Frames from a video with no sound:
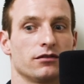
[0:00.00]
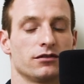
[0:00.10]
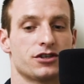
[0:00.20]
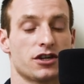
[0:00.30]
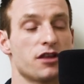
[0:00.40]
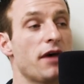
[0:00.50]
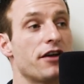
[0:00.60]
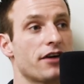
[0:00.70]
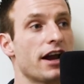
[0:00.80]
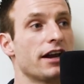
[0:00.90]
just on the mend
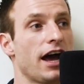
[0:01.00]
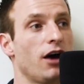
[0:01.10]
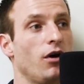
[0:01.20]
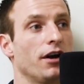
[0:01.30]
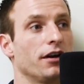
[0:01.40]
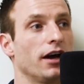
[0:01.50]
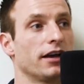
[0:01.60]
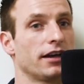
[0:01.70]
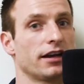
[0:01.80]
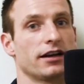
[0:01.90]
right now on uh,
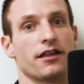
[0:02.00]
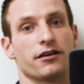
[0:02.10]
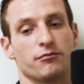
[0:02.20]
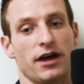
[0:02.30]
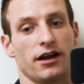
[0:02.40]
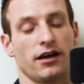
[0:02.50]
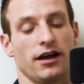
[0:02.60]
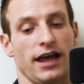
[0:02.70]
getting another me- uh,